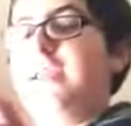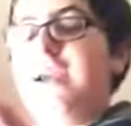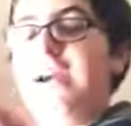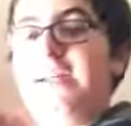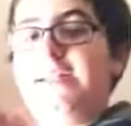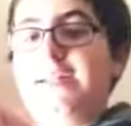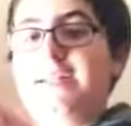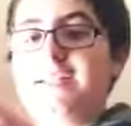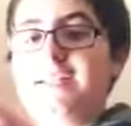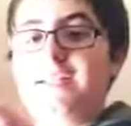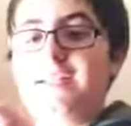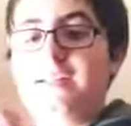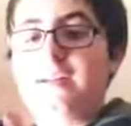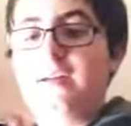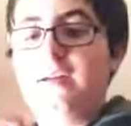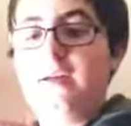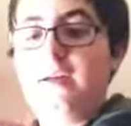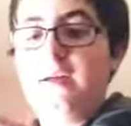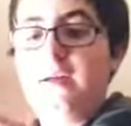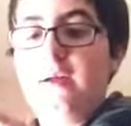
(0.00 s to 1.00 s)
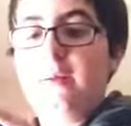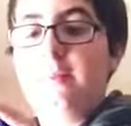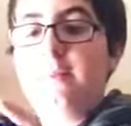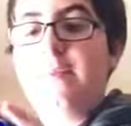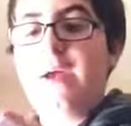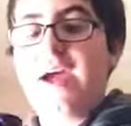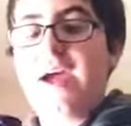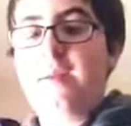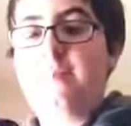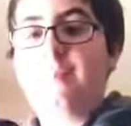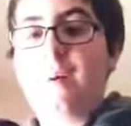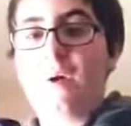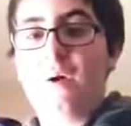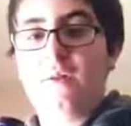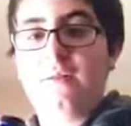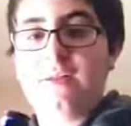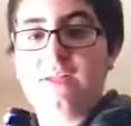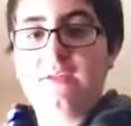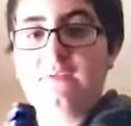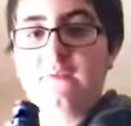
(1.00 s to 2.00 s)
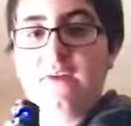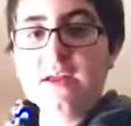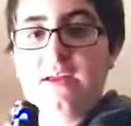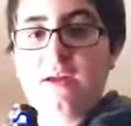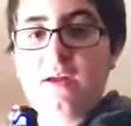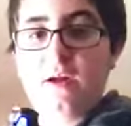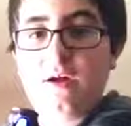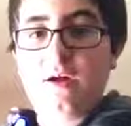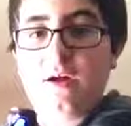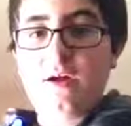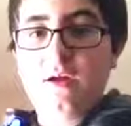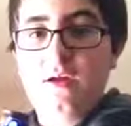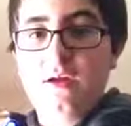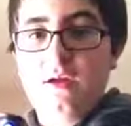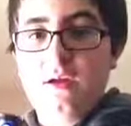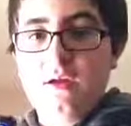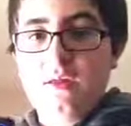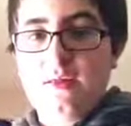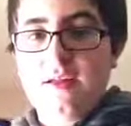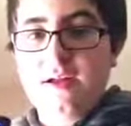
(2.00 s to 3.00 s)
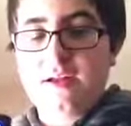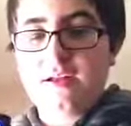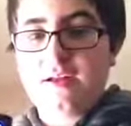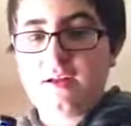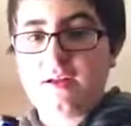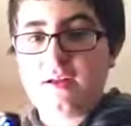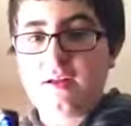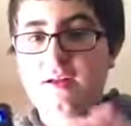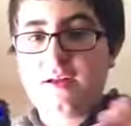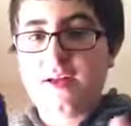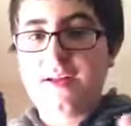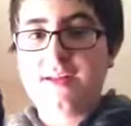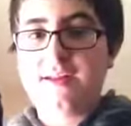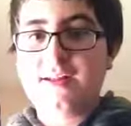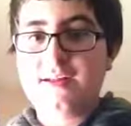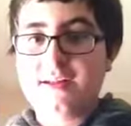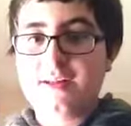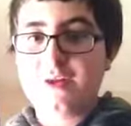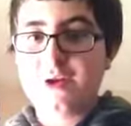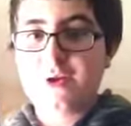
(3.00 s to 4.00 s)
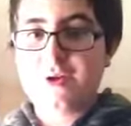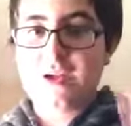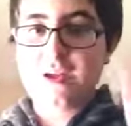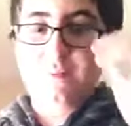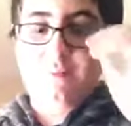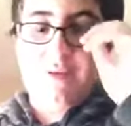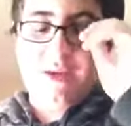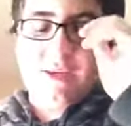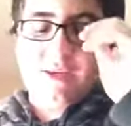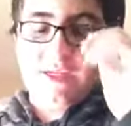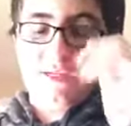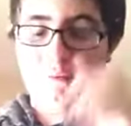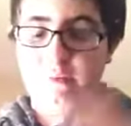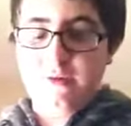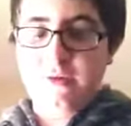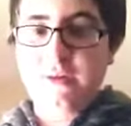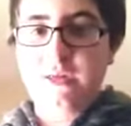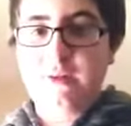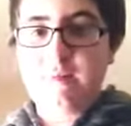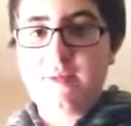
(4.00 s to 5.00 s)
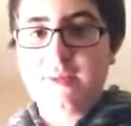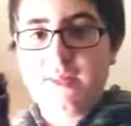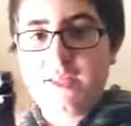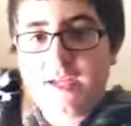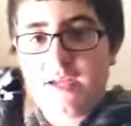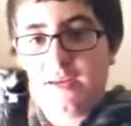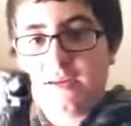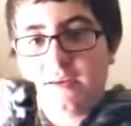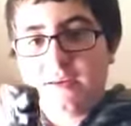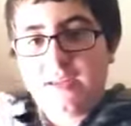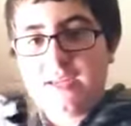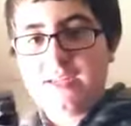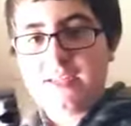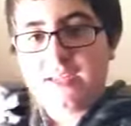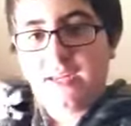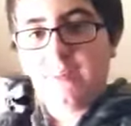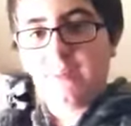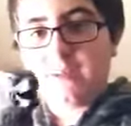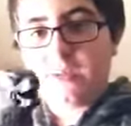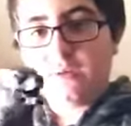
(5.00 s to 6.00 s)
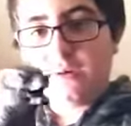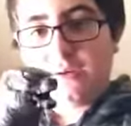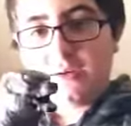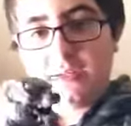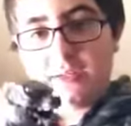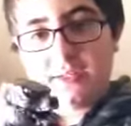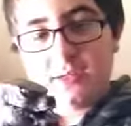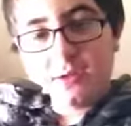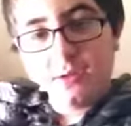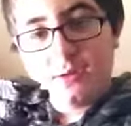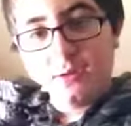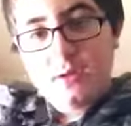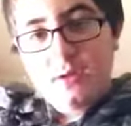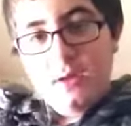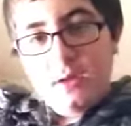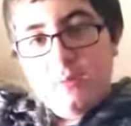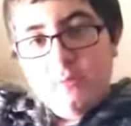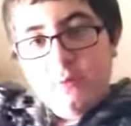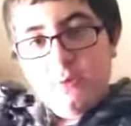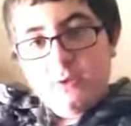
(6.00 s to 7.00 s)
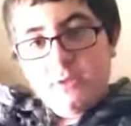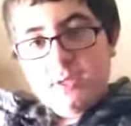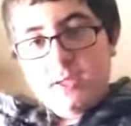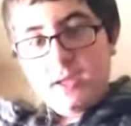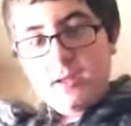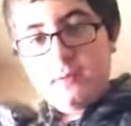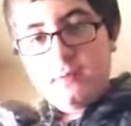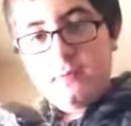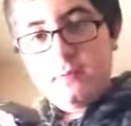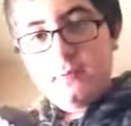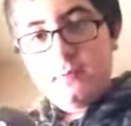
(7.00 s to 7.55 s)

Yeah, that's the bad part of this figure. Like, it could, you could be done with them, and then he just keeps going. So, use again.